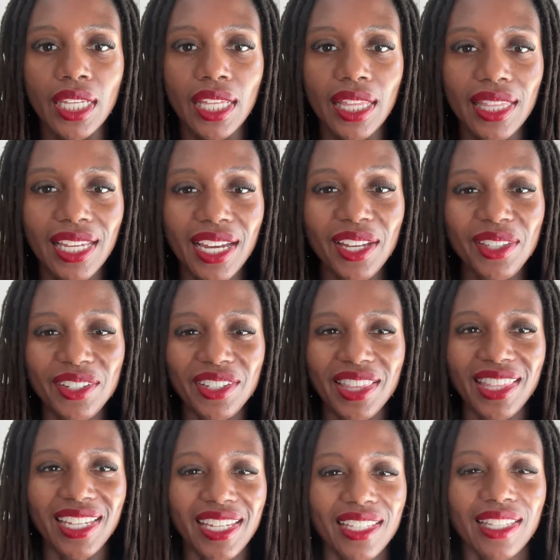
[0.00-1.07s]
The other
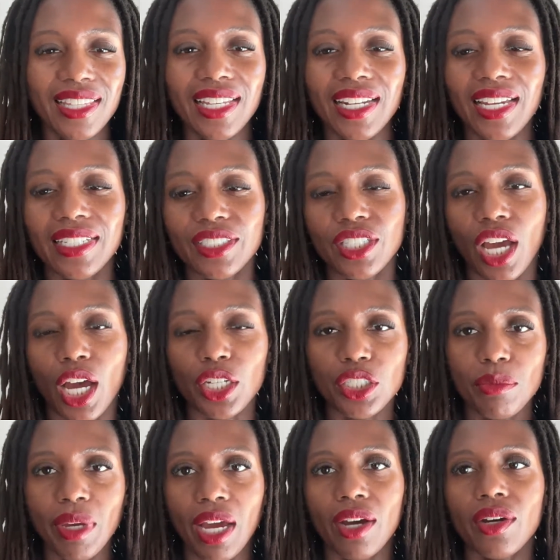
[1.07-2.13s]
thing that I talked
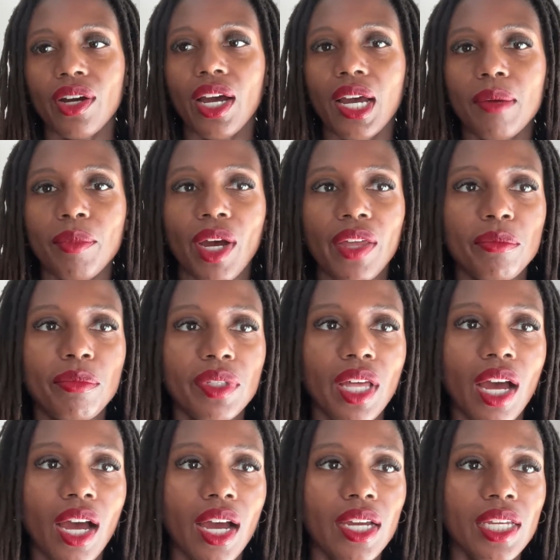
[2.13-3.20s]
about on the
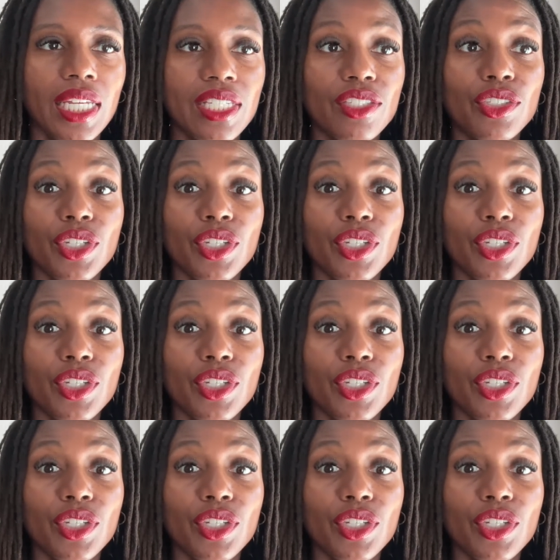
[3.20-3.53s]
blog is